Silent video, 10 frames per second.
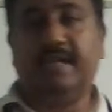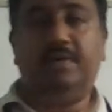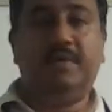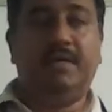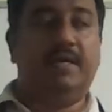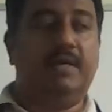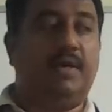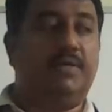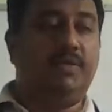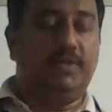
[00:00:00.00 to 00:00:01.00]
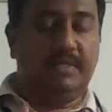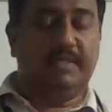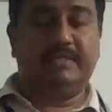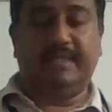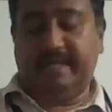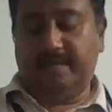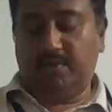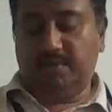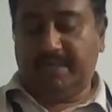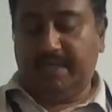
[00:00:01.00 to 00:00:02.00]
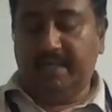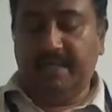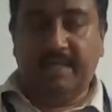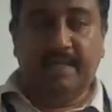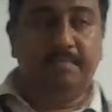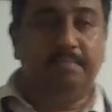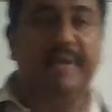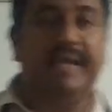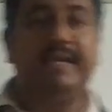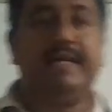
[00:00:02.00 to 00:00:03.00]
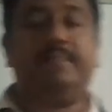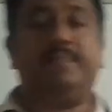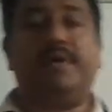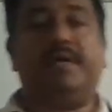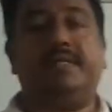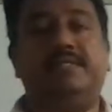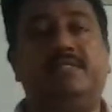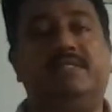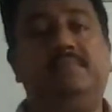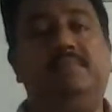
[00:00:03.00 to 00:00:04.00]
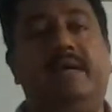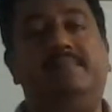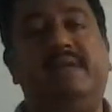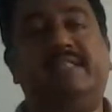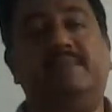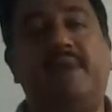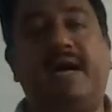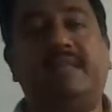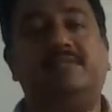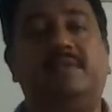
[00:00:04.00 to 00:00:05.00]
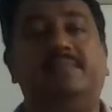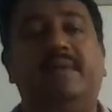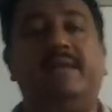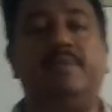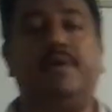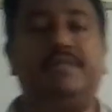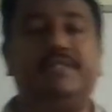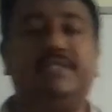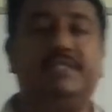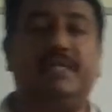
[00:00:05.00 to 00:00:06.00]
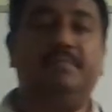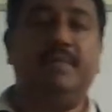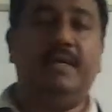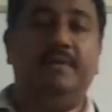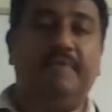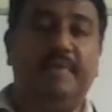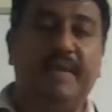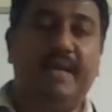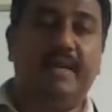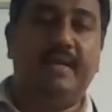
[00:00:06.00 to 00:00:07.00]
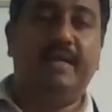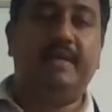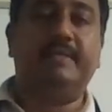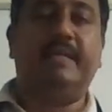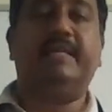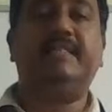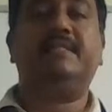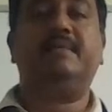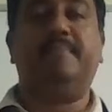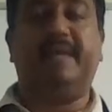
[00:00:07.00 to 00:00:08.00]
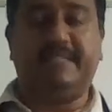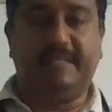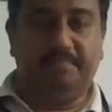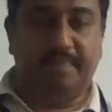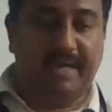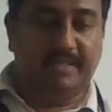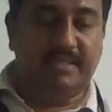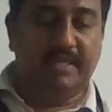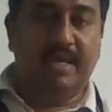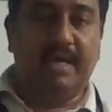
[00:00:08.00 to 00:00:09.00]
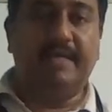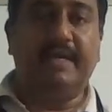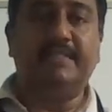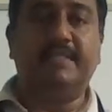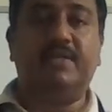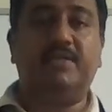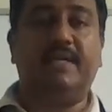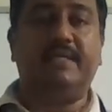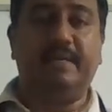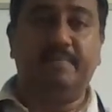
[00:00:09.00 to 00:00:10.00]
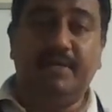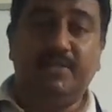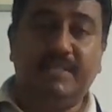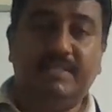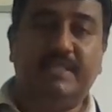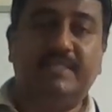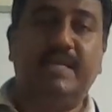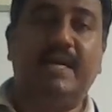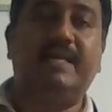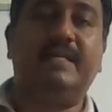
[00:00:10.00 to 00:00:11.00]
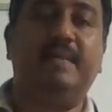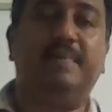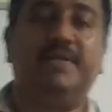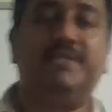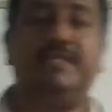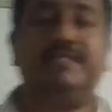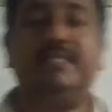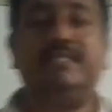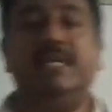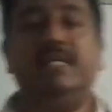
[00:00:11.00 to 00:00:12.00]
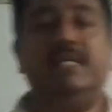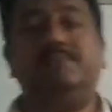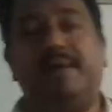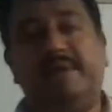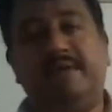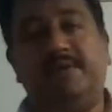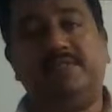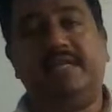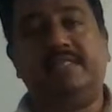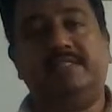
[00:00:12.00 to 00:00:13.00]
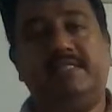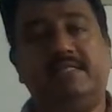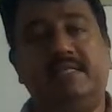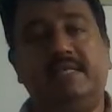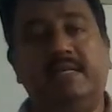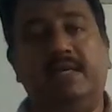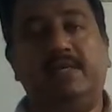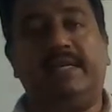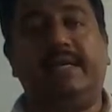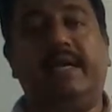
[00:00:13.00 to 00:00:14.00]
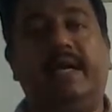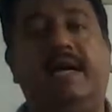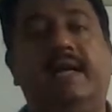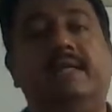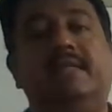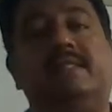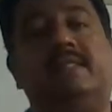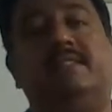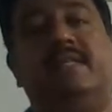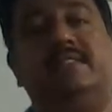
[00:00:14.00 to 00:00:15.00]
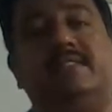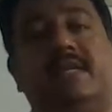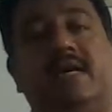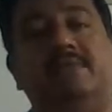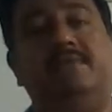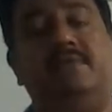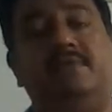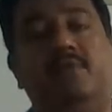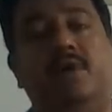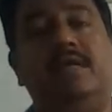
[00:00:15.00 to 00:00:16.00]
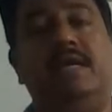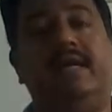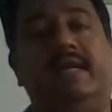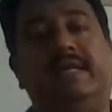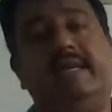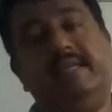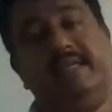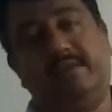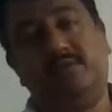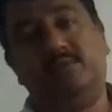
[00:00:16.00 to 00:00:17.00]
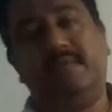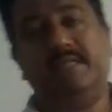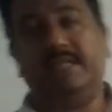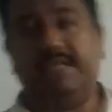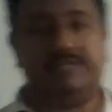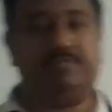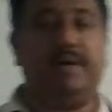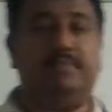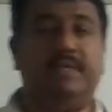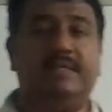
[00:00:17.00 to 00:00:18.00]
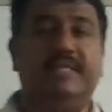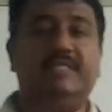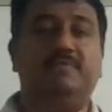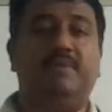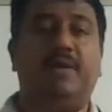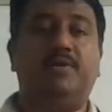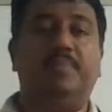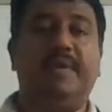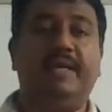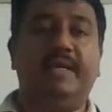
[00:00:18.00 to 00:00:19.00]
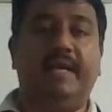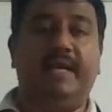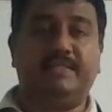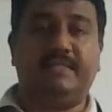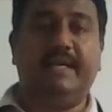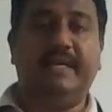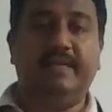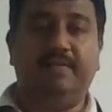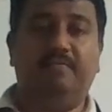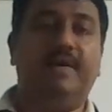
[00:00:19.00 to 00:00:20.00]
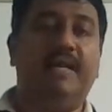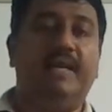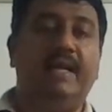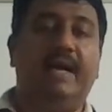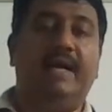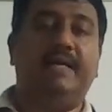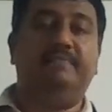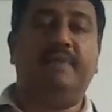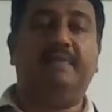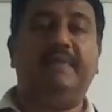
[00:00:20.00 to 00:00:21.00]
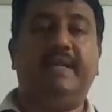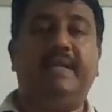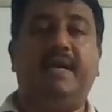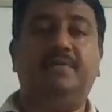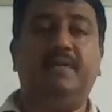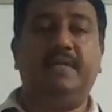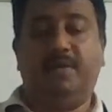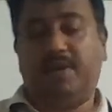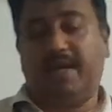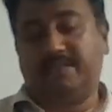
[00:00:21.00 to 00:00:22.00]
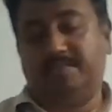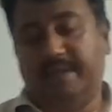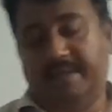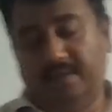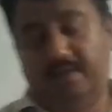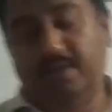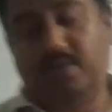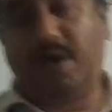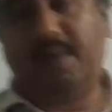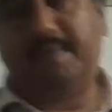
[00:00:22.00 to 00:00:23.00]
Now, we have to study about the male reproductive system and major parts of the male reproductive system. Female, then its major parts. In addition to that, gametogenesis. Under gametogenesis, spermatogenesis. Okay, and the structure of what? Like a human sperm. This to be a study well. And if you have any doubt, you call